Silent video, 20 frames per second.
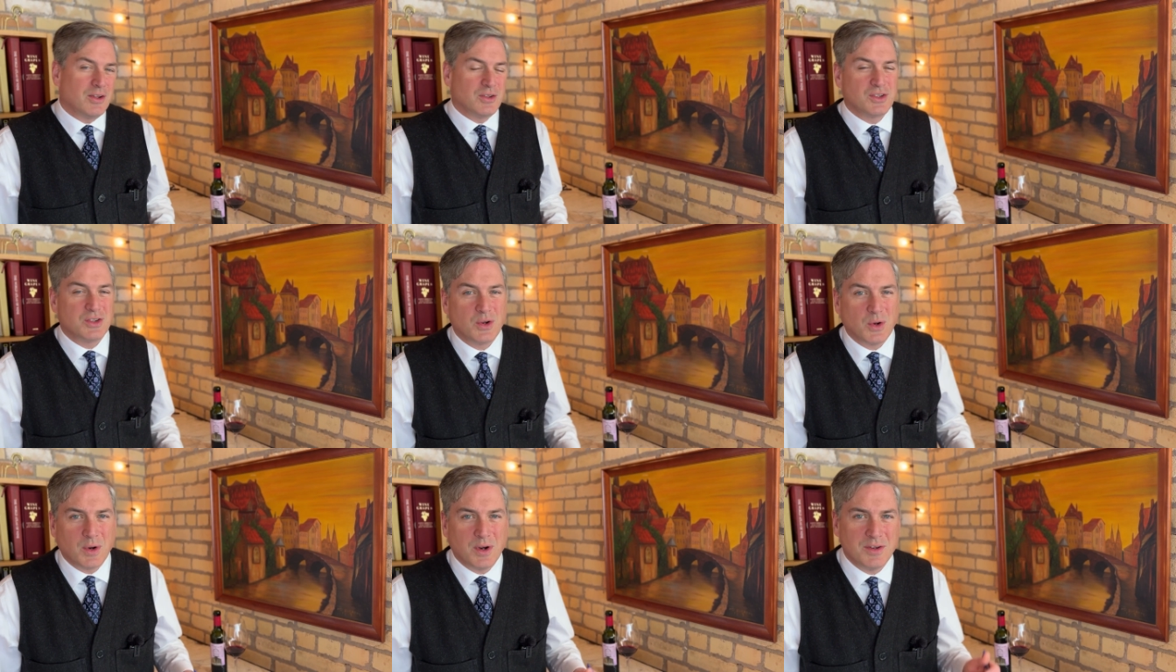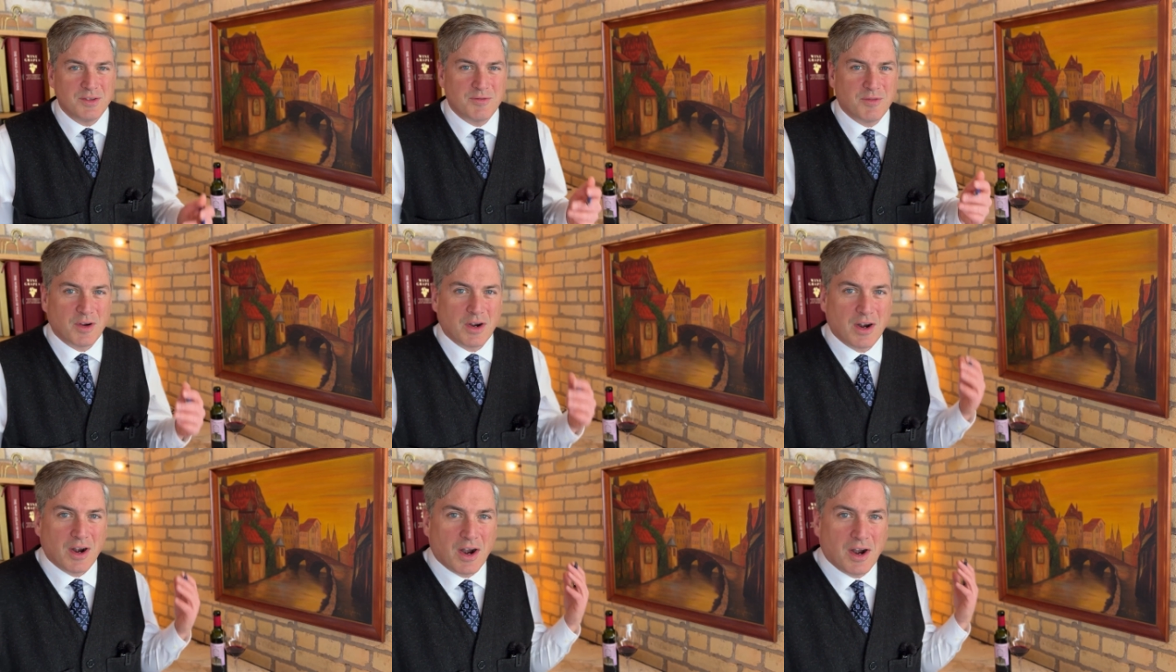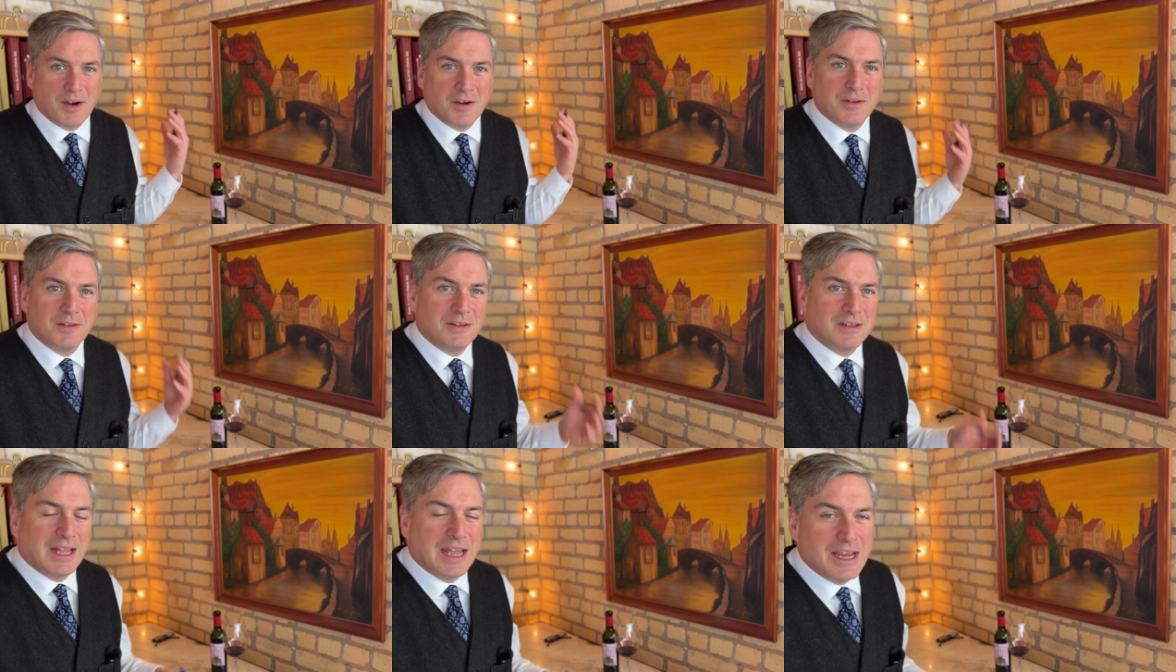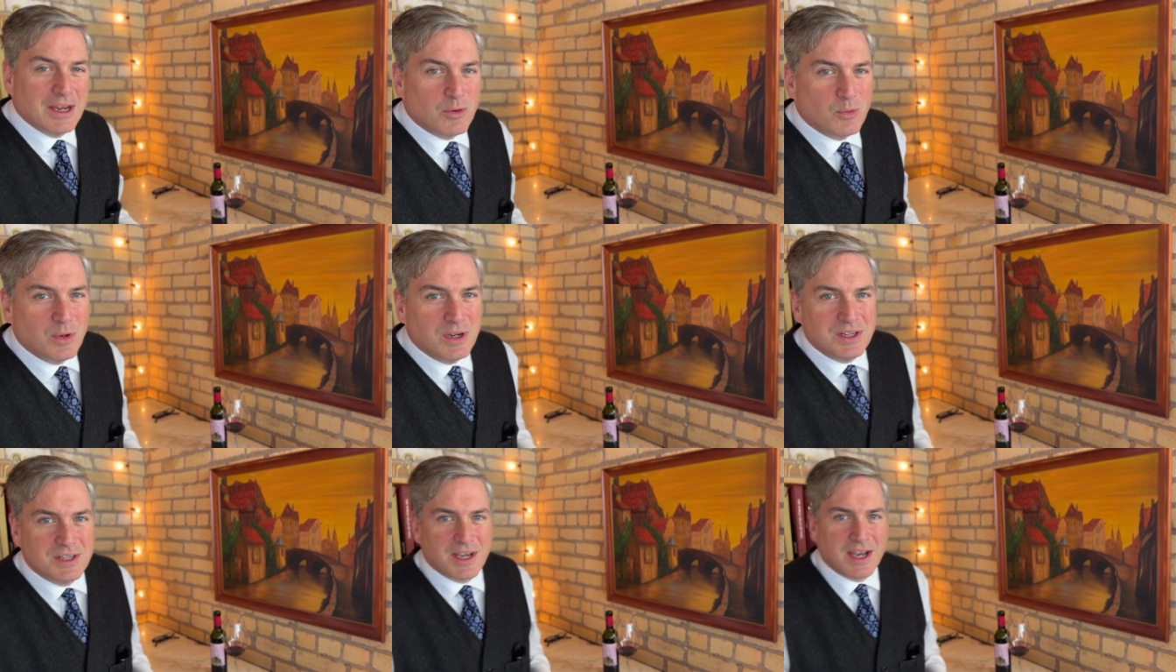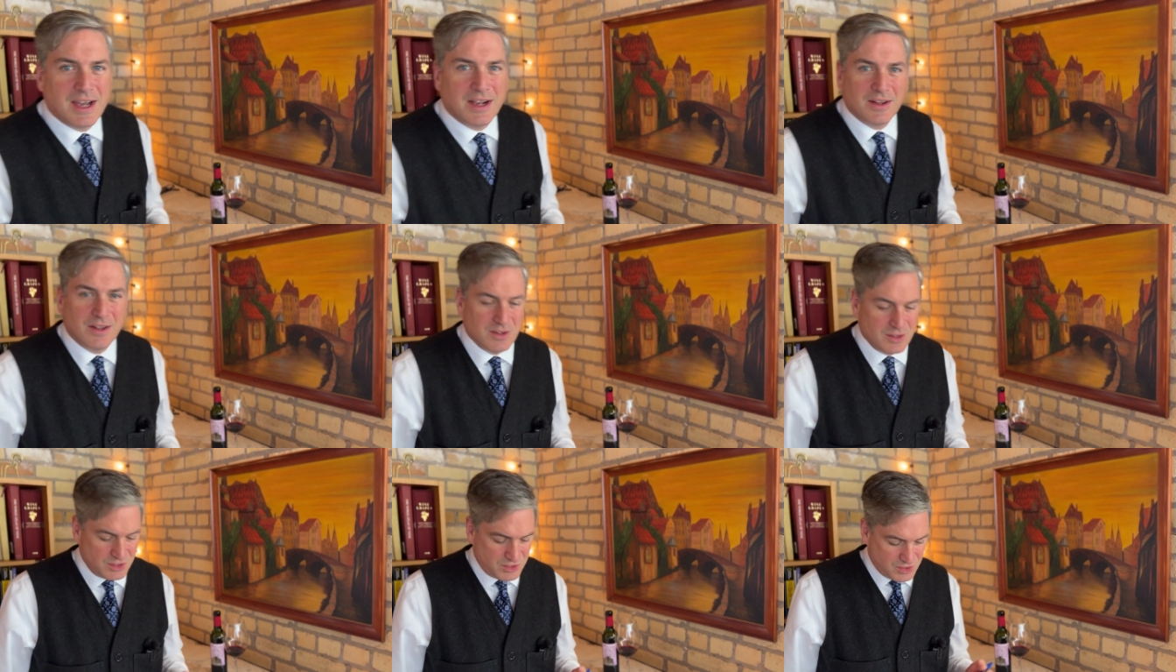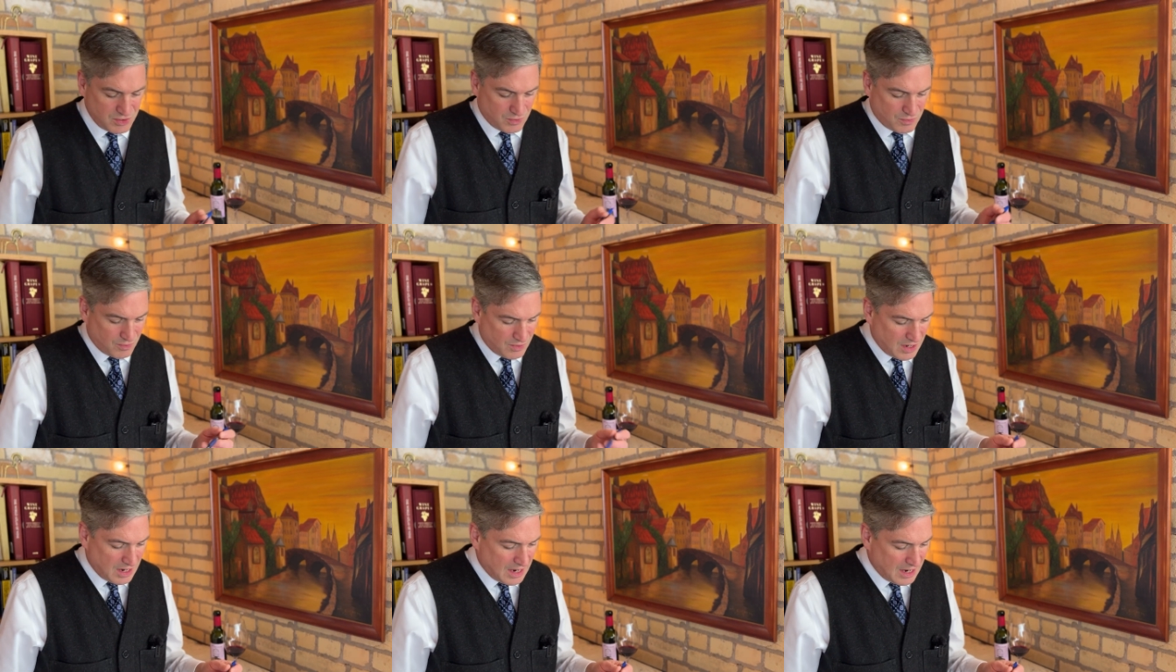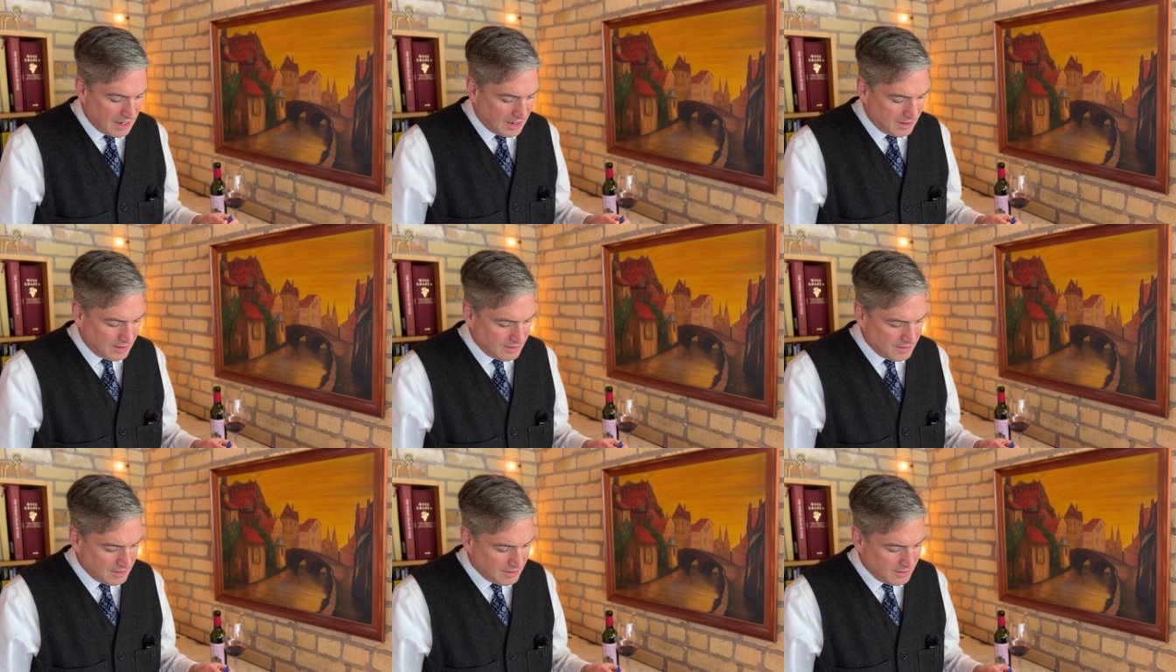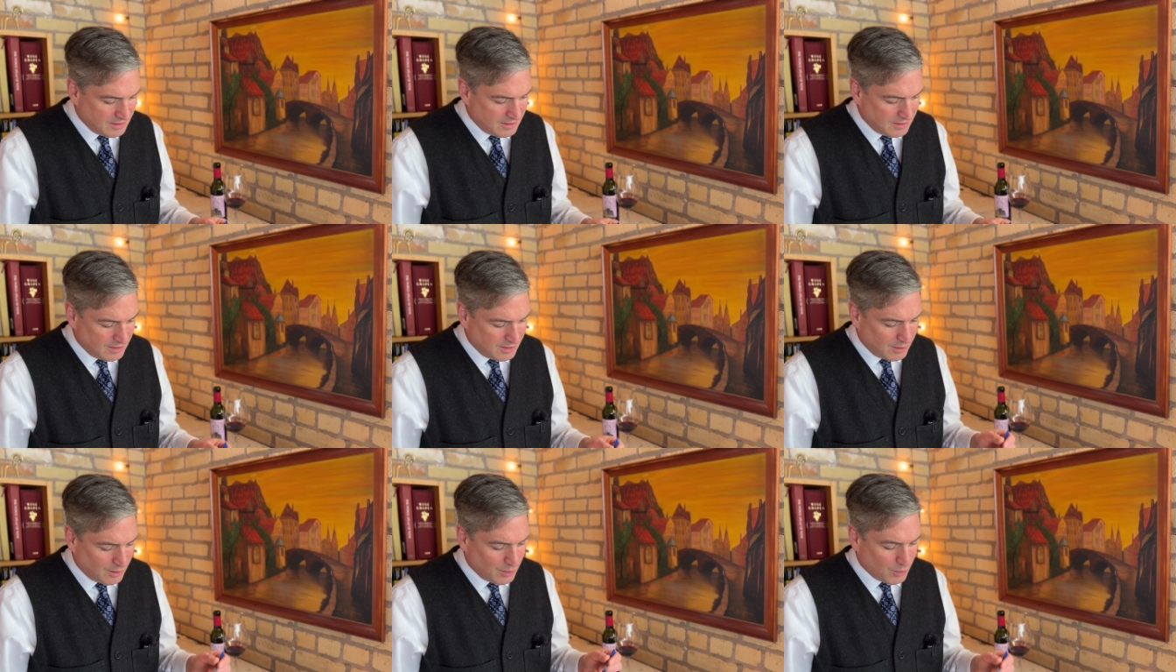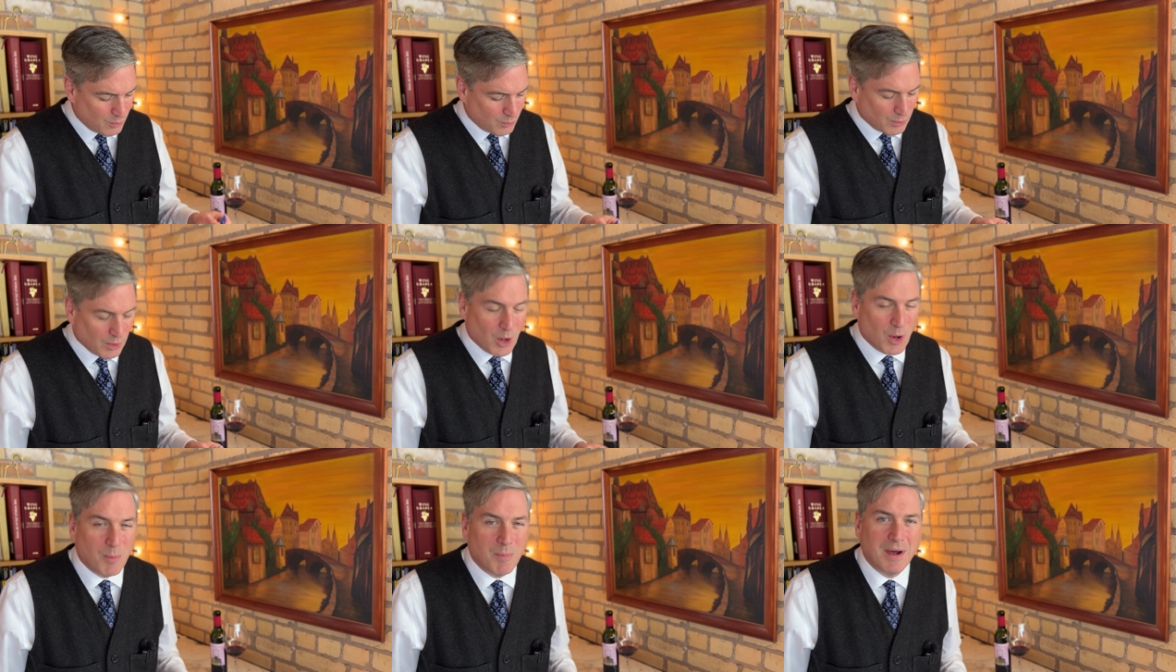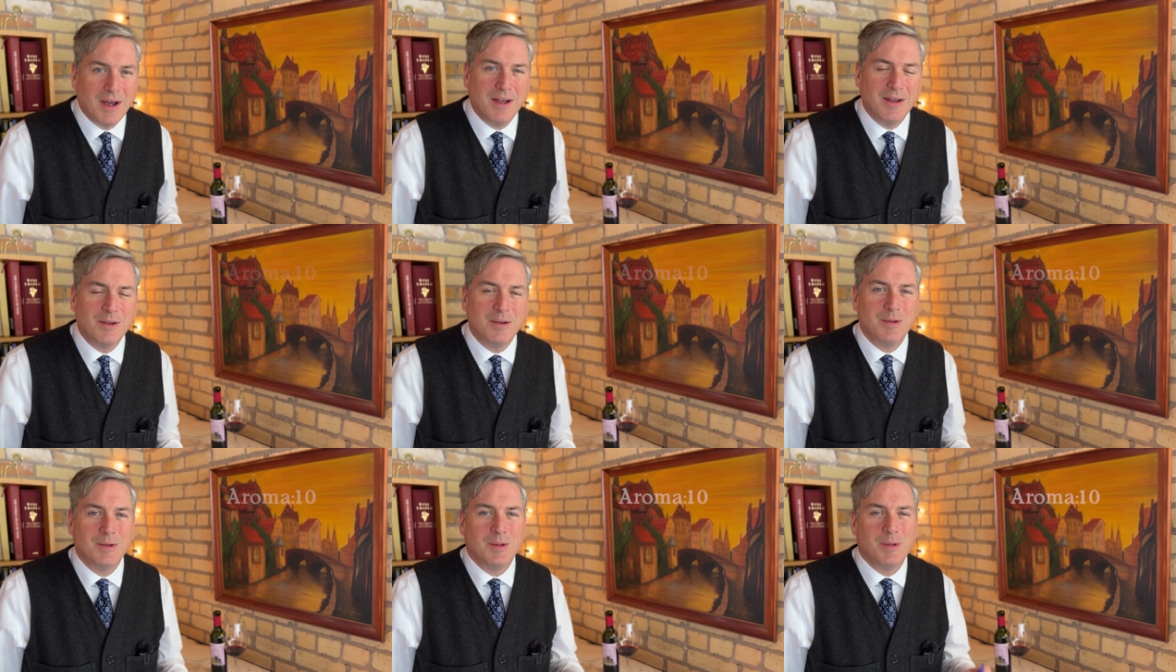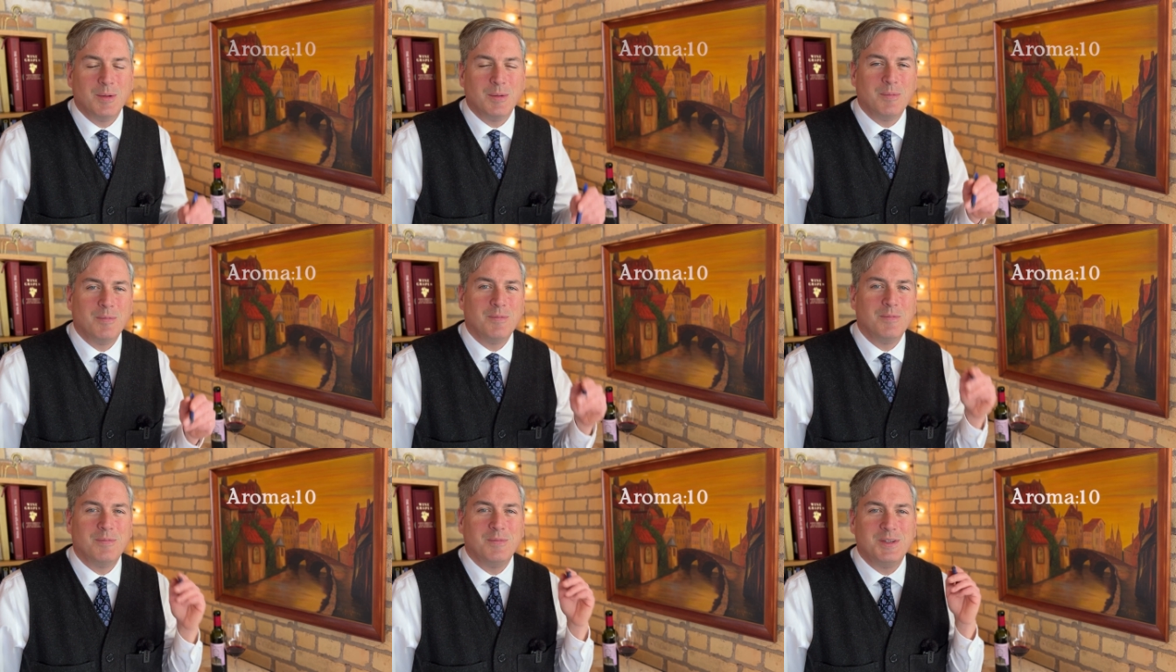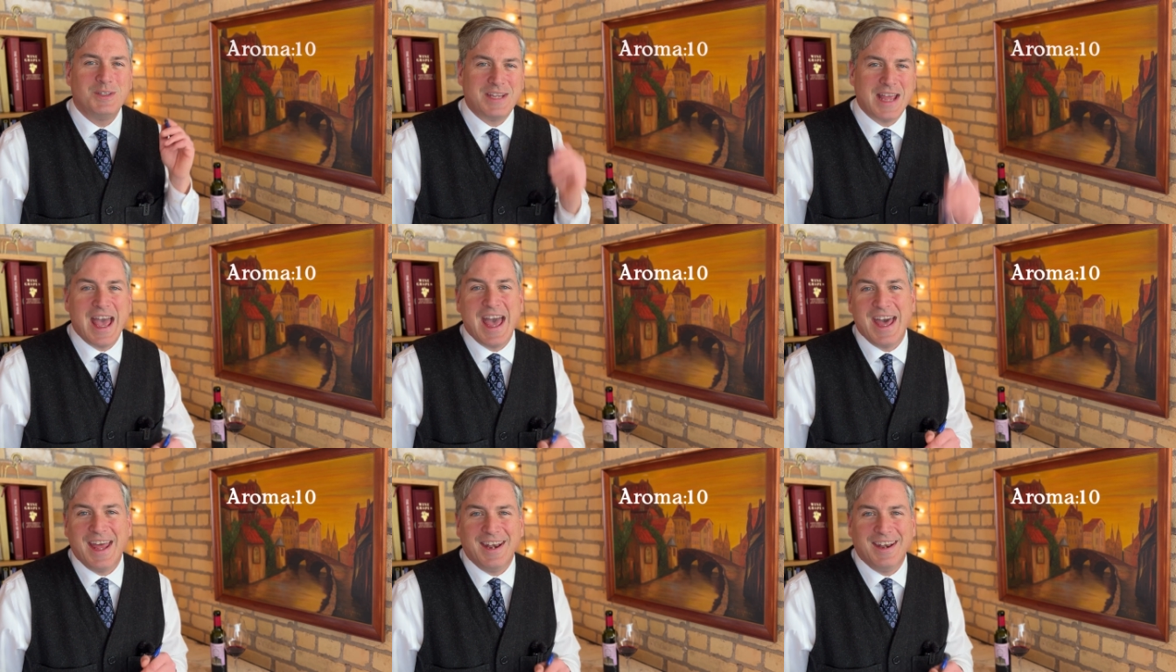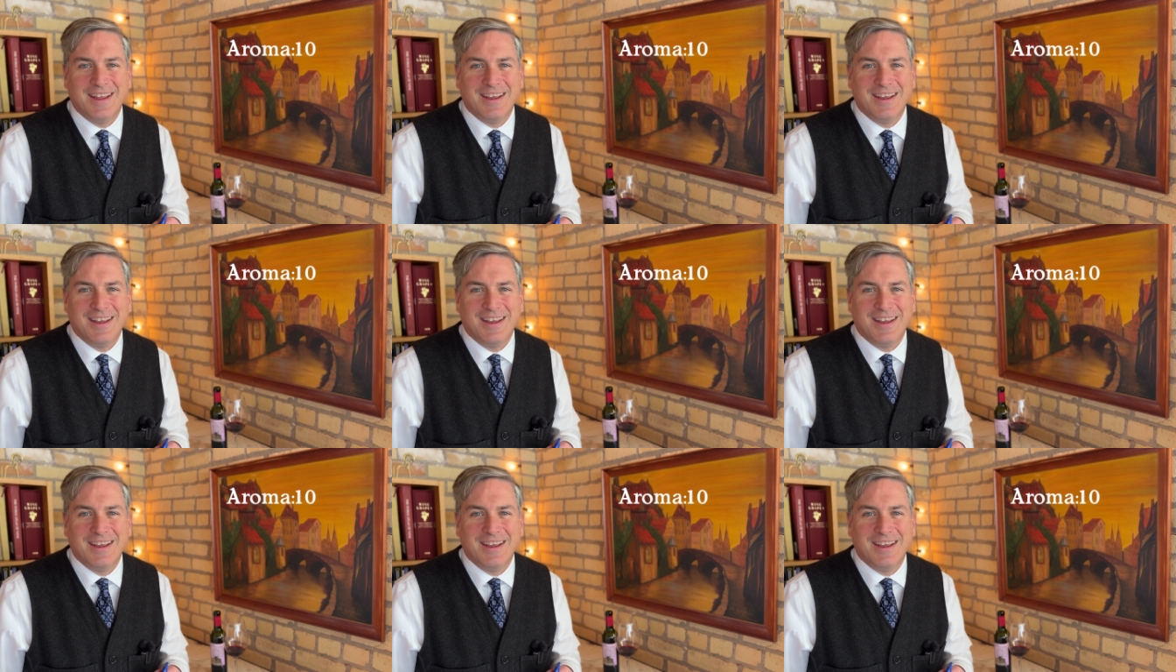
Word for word: scores for our Languedoc Syrah. Aroma, 10.